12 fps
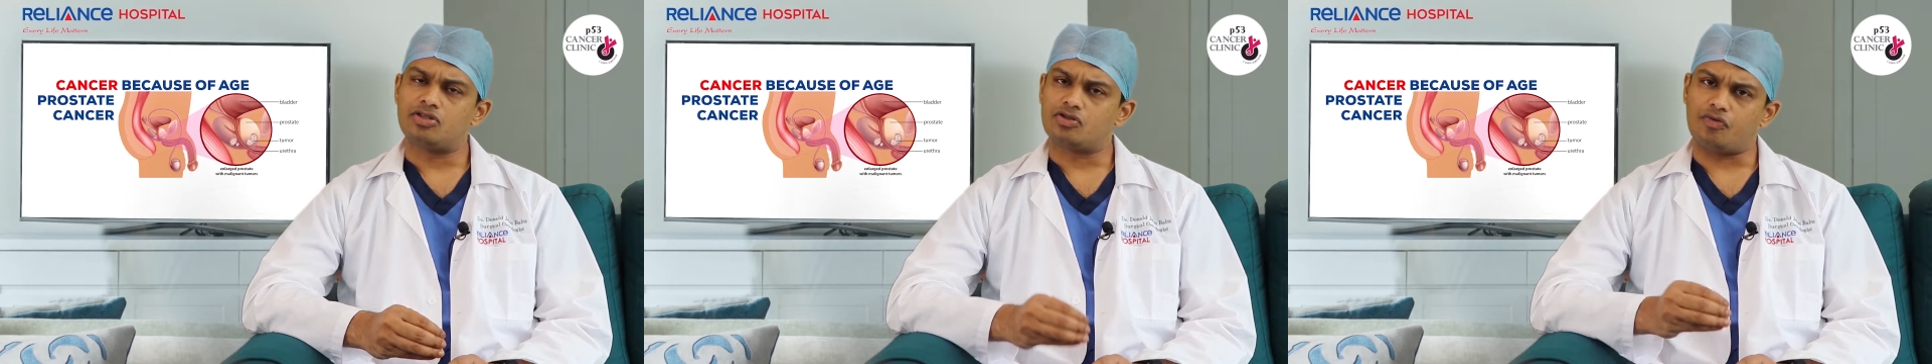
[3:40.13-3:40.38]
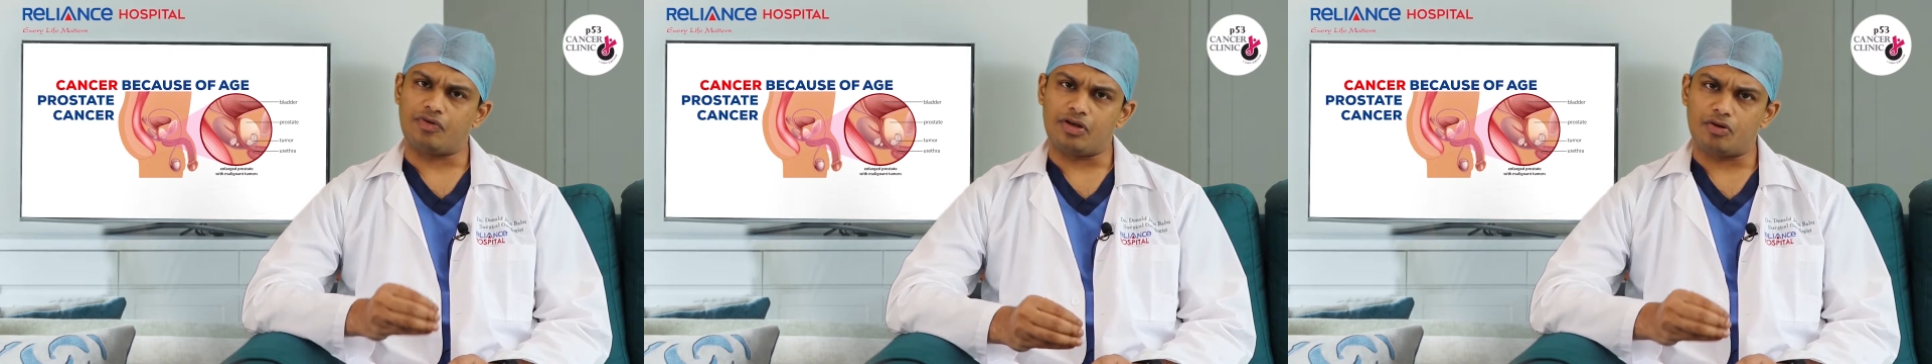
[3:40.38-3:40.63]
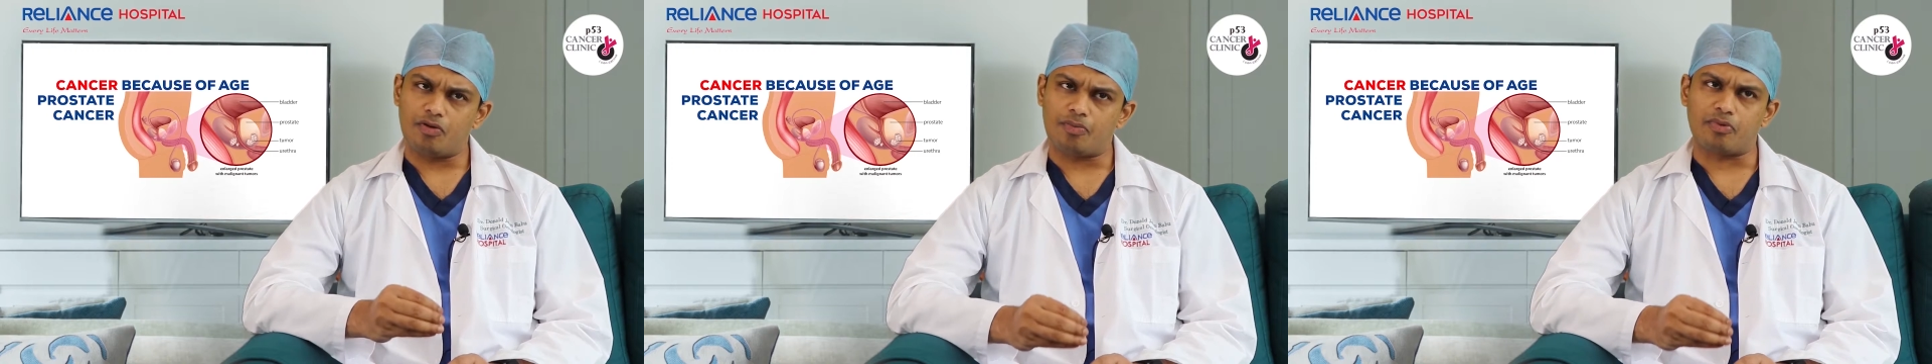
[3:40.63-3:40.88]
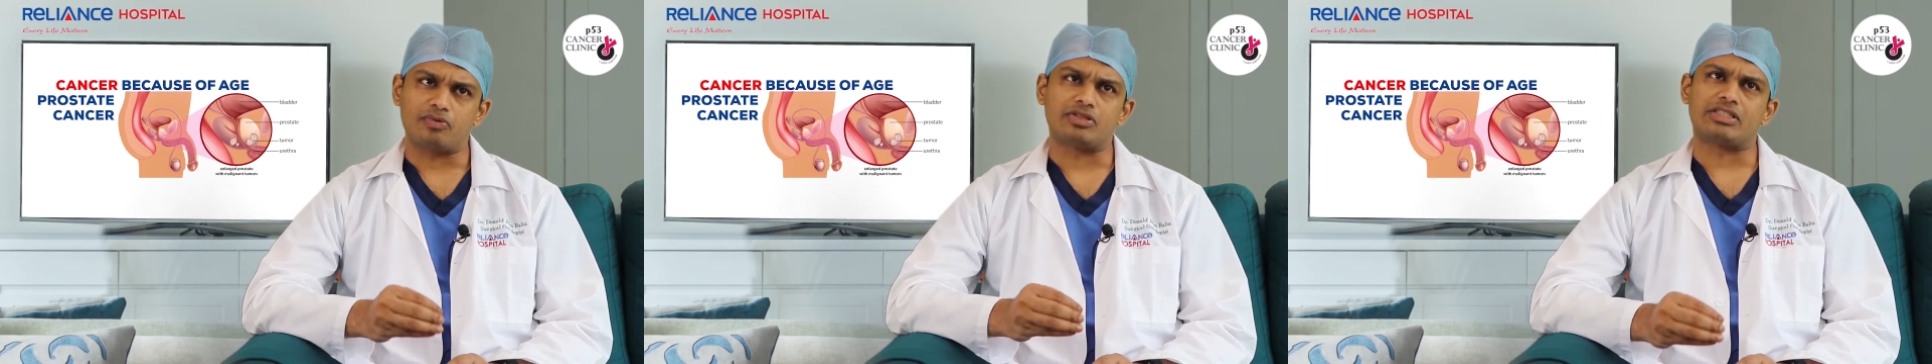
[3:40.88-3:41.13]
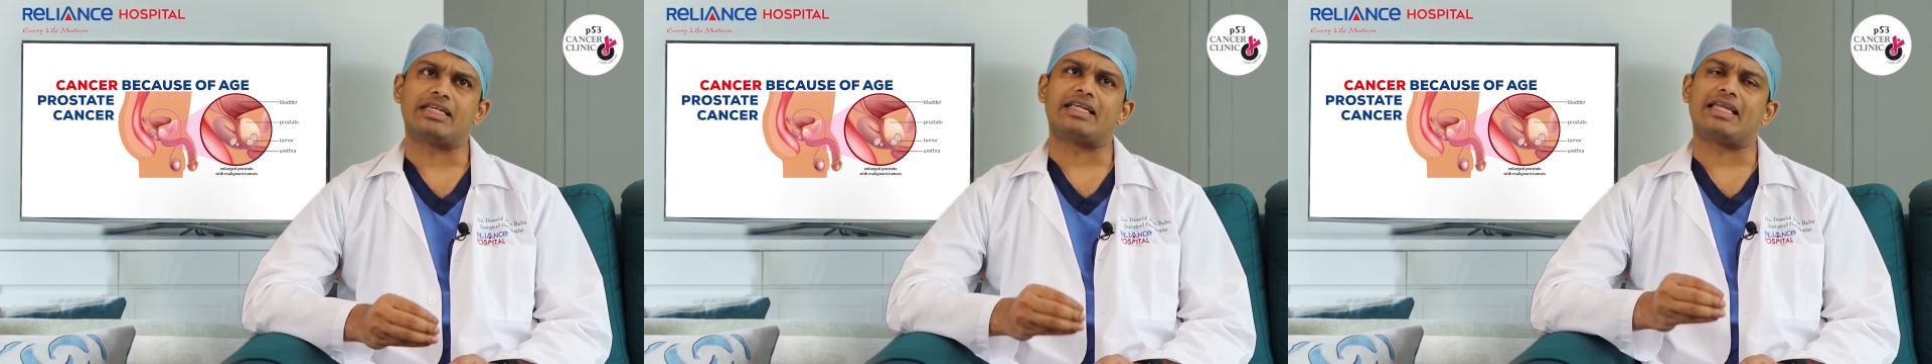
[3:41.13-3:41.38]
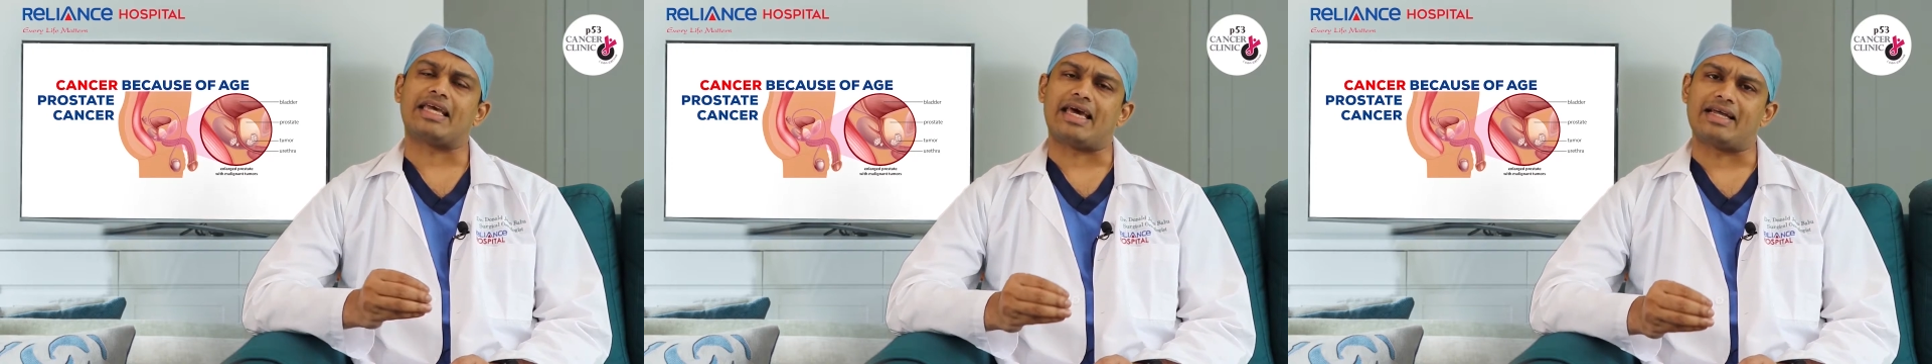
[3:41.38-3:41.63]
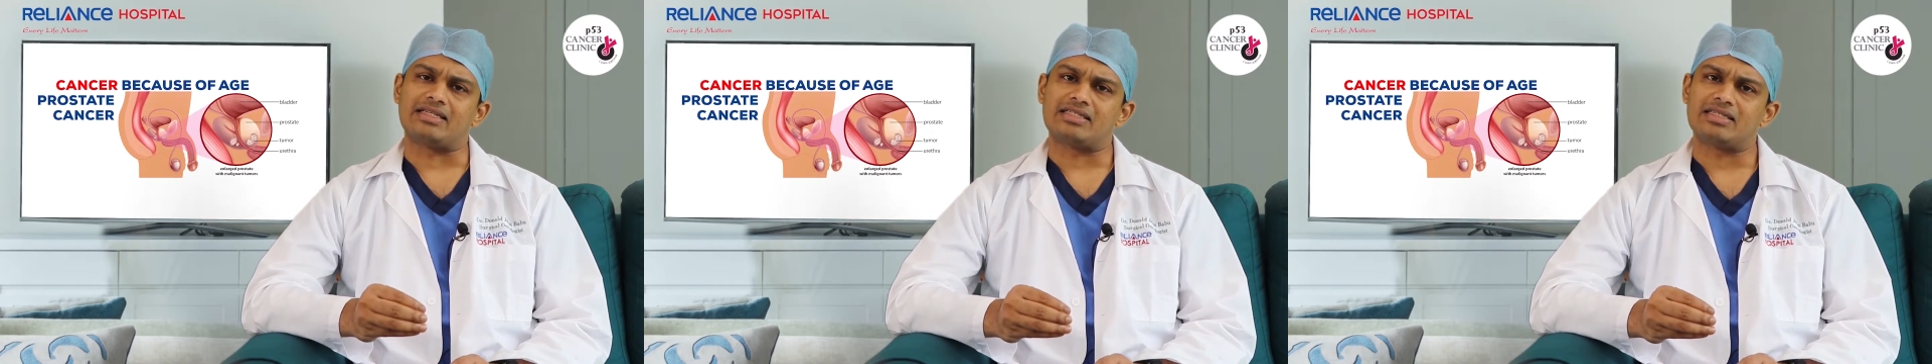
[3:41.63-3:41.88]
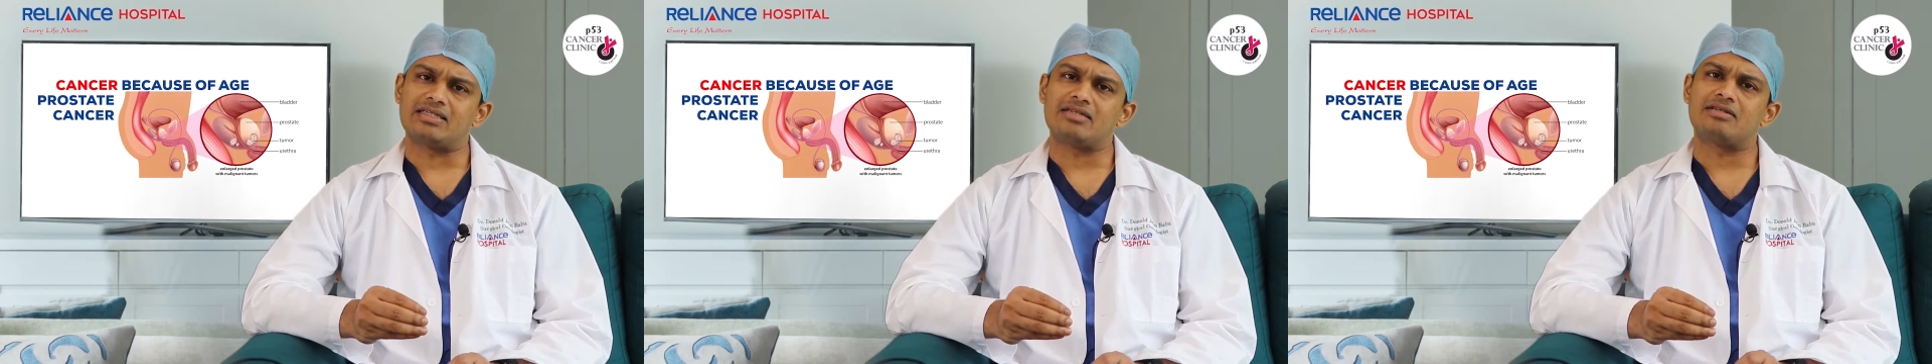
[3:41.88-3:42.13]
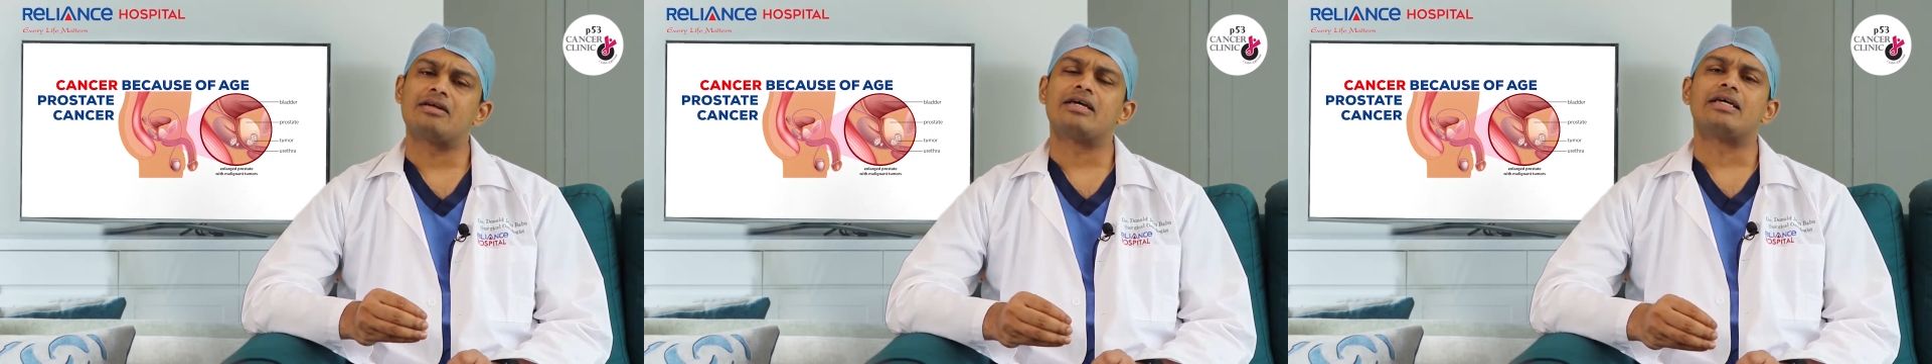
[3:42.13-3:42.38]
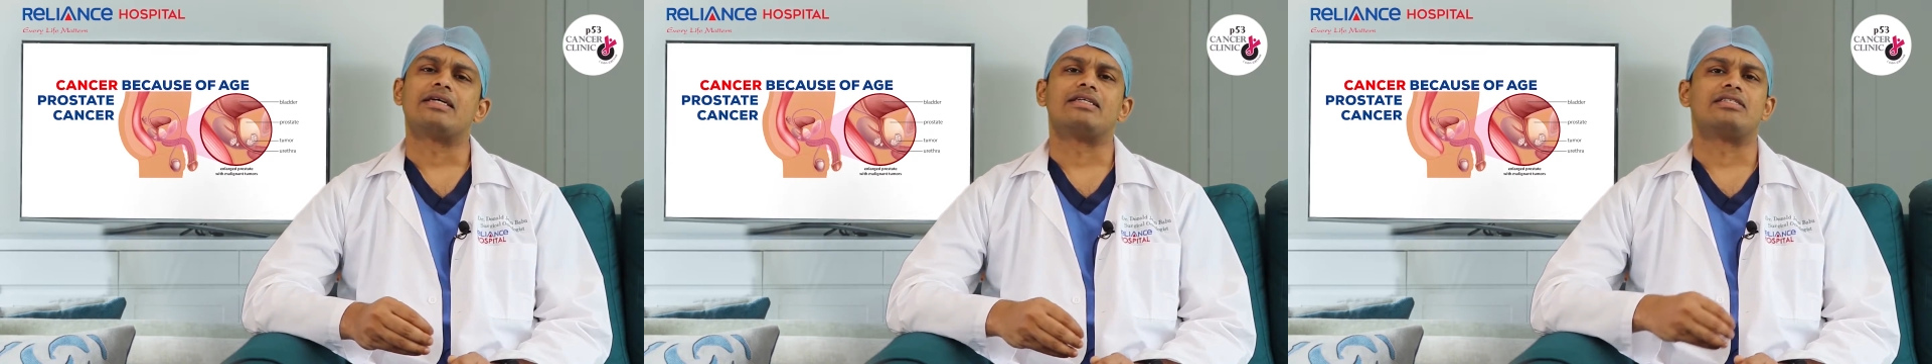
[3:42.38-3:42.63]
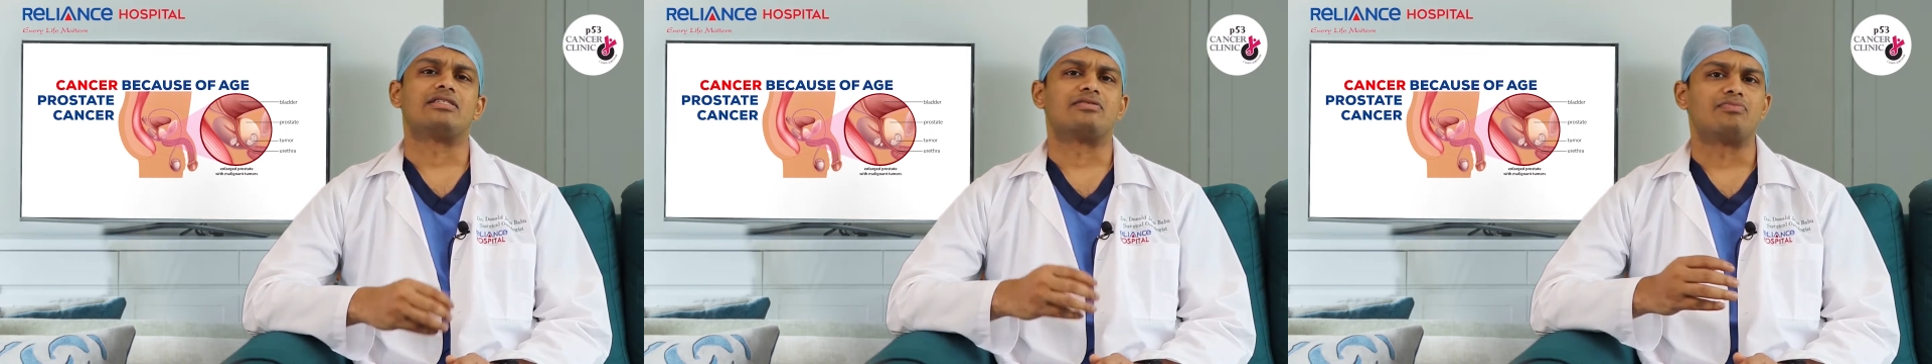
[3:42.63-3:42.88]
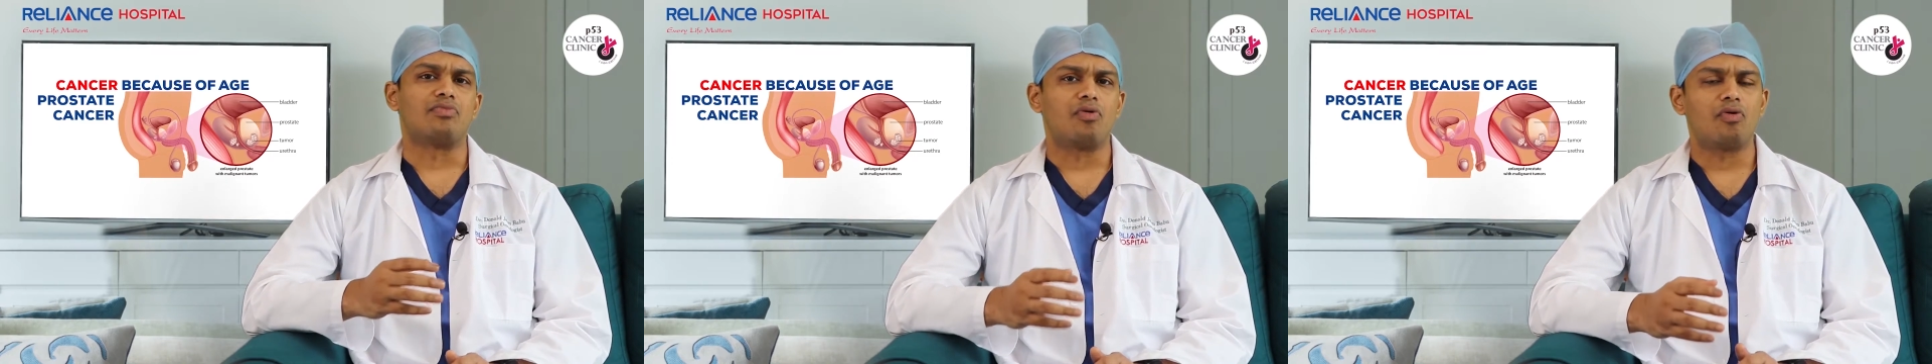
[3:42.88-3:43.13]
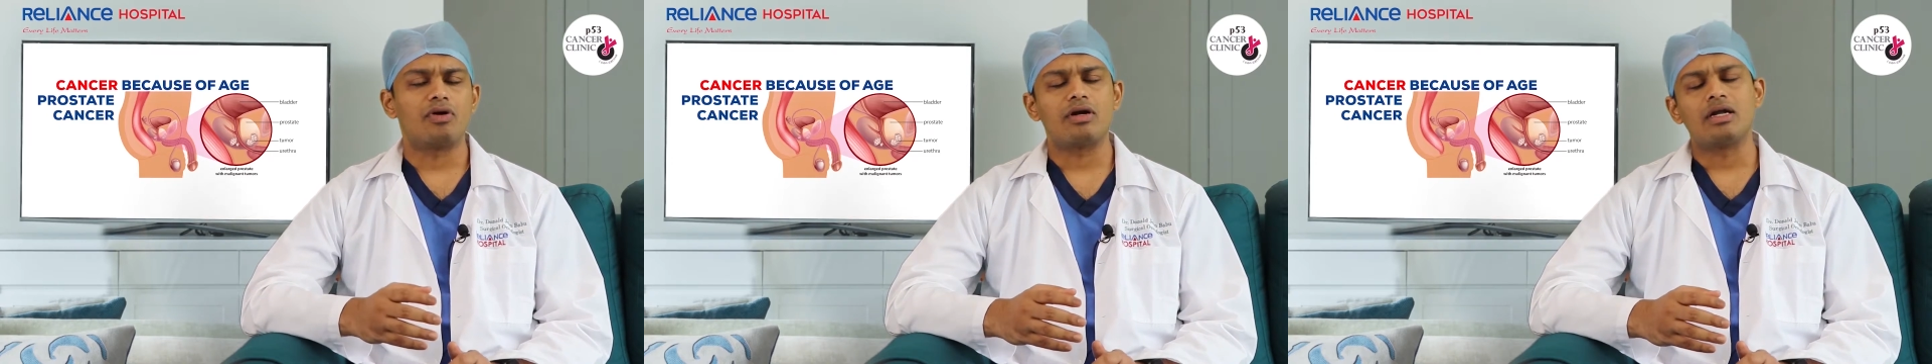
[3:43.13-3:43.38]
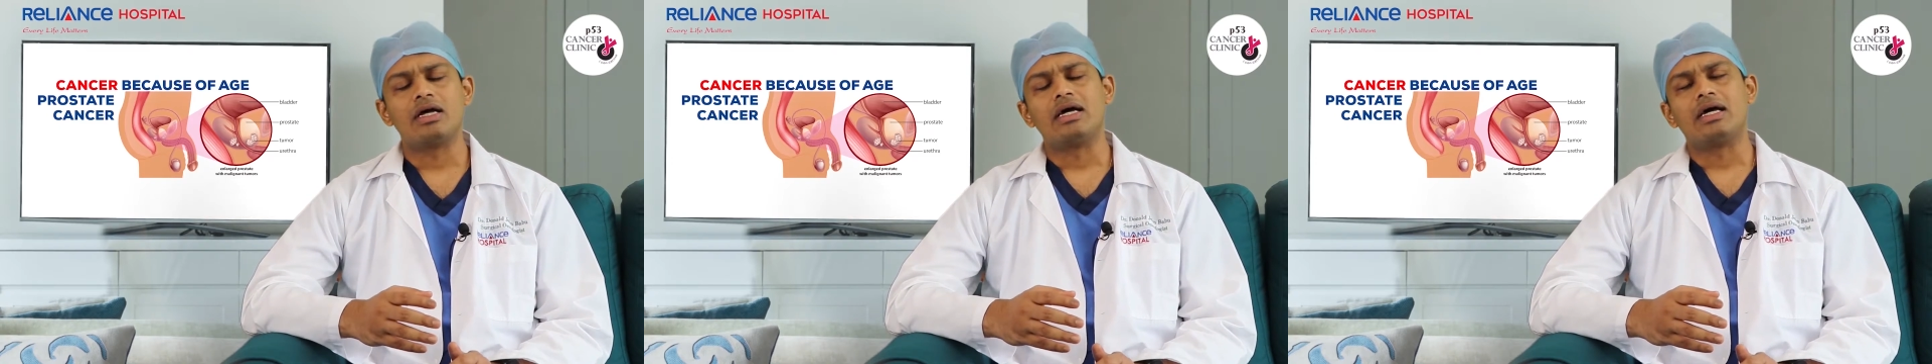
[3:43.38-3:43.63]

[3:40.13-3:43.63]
So we know prostate cancer is more